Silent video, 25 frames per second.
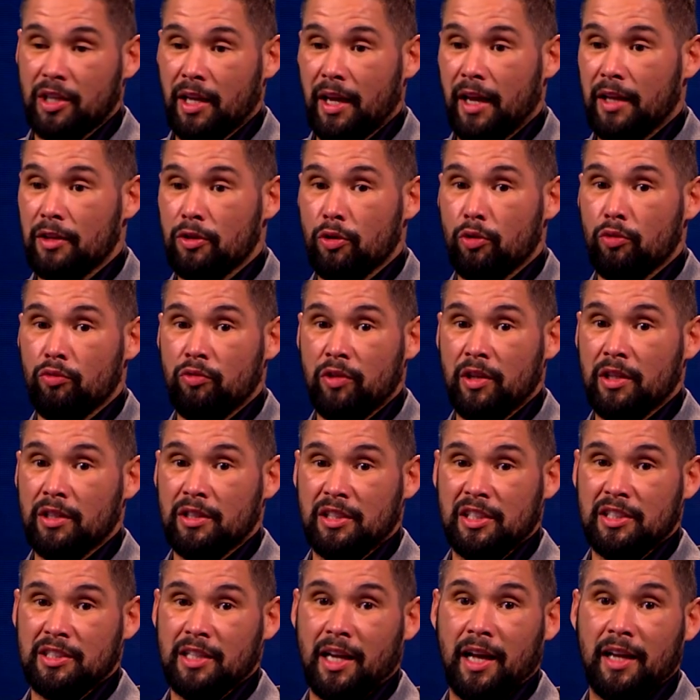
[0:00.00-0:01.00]
I had no real
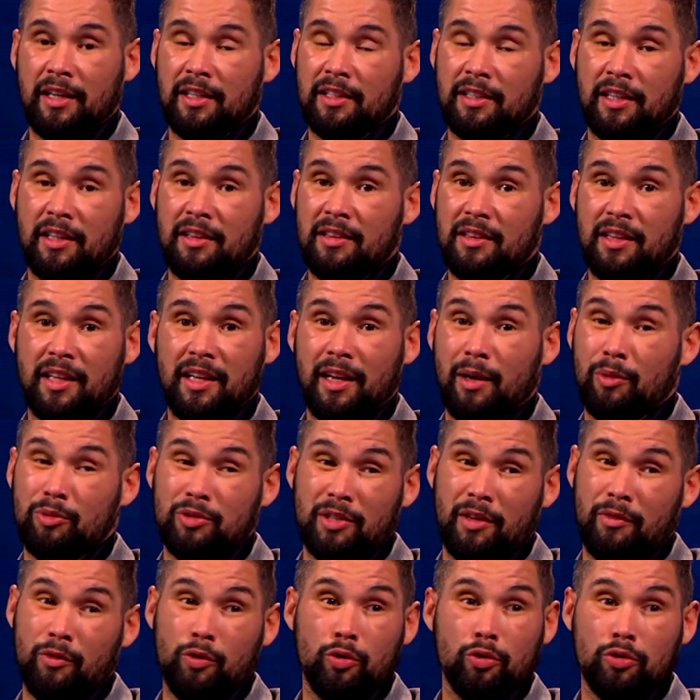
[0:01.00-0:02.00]
desire. I didn't think I was
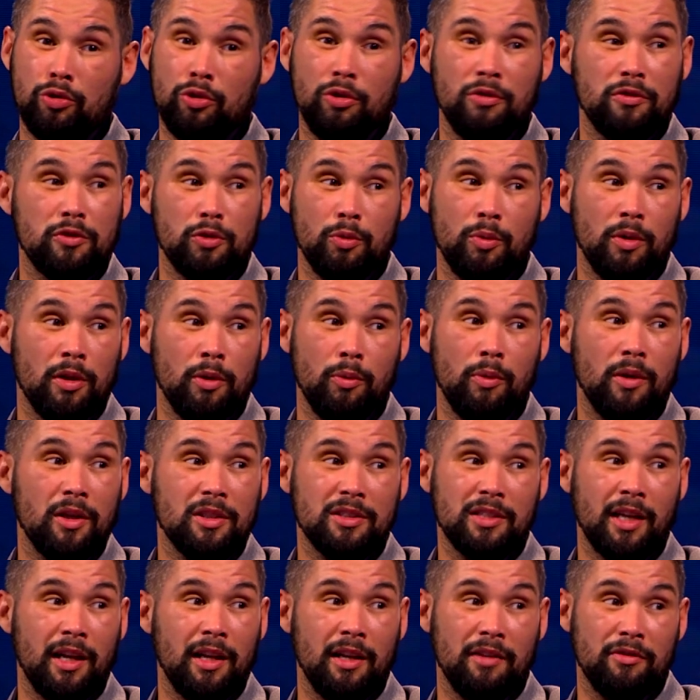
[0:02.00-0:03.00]
ever good enough to win a world
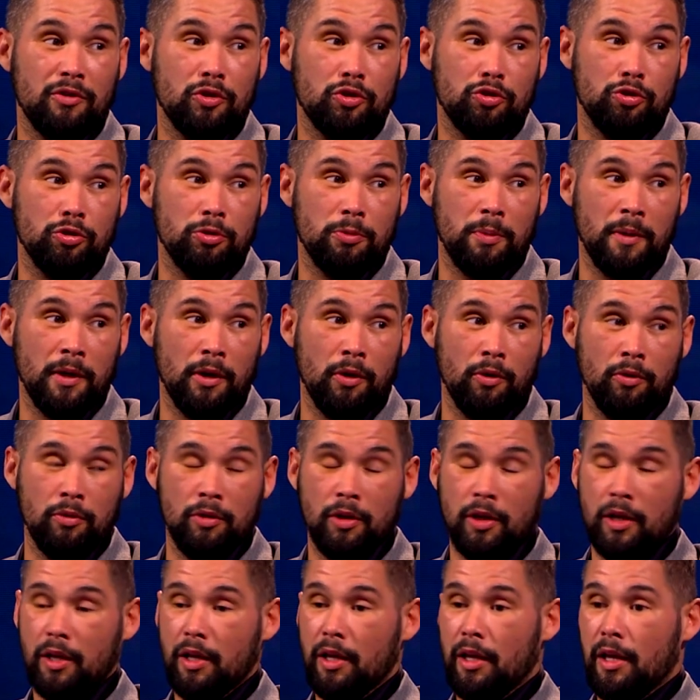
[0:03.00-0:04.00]
title, if the truth be known.
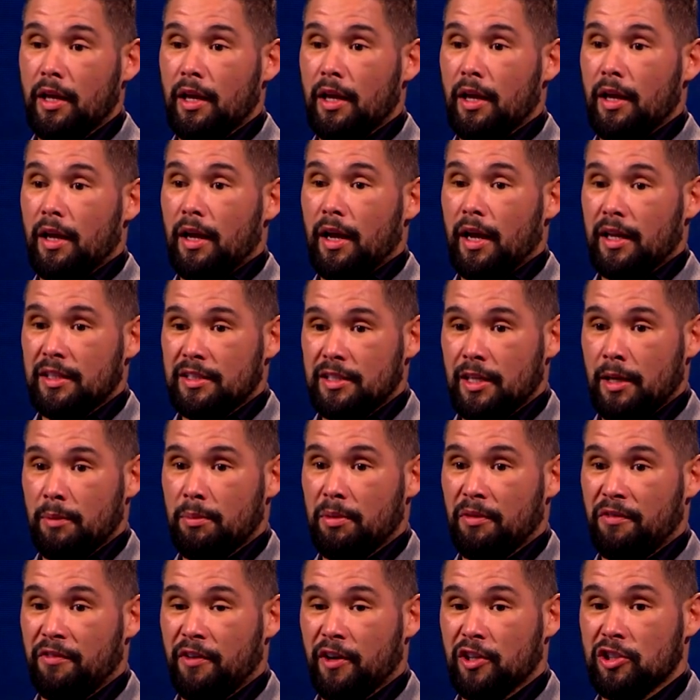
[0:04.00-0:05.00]
Yeah. I turned
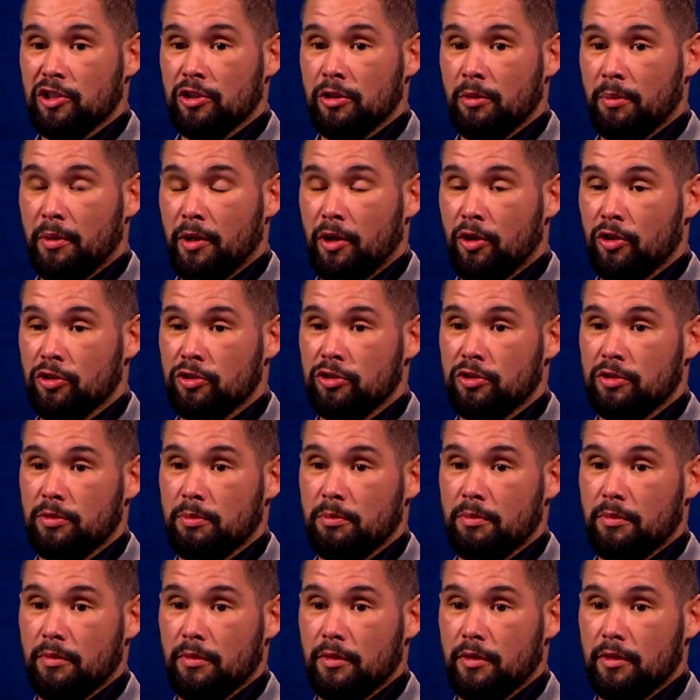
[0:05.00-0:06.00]
professional because
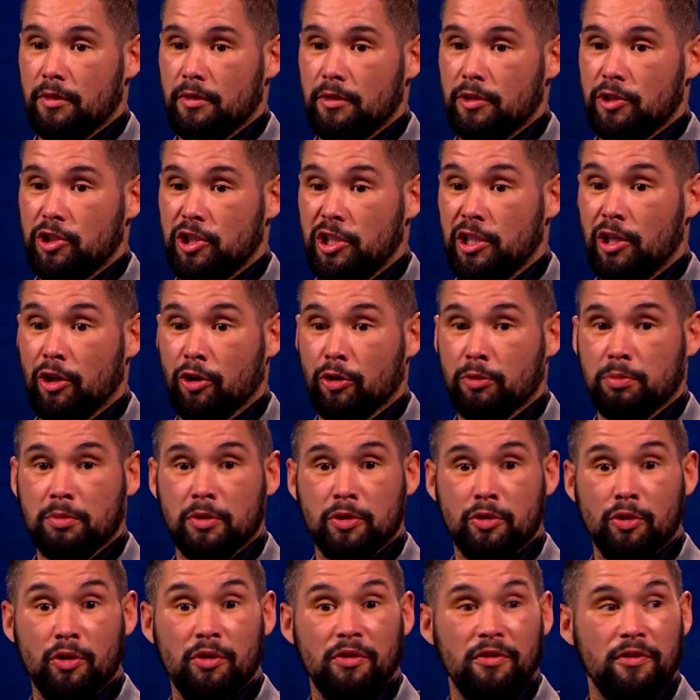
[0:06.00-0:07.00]
she got up to
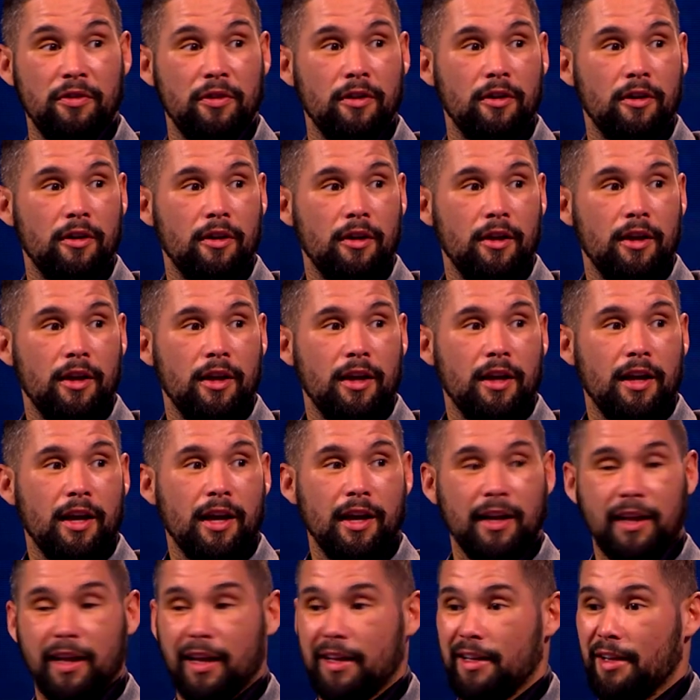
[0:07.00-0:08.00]
duff,
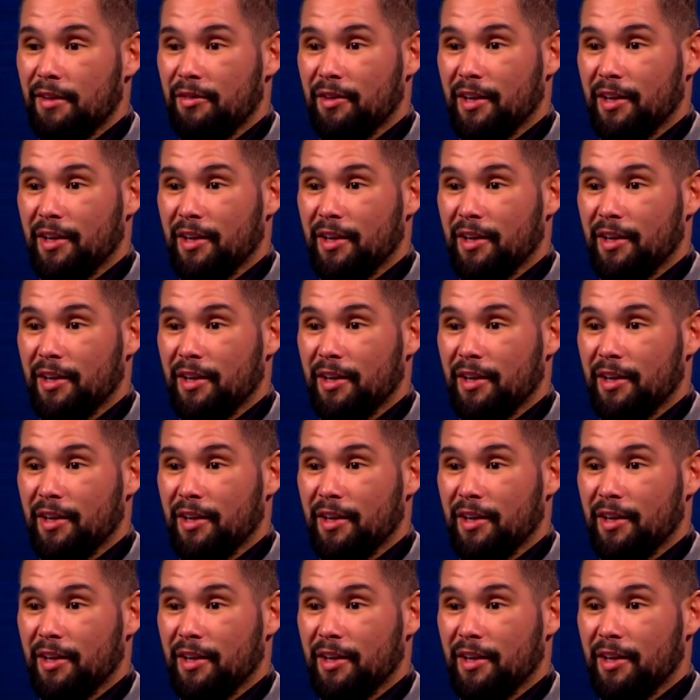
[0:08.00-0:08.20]
and I never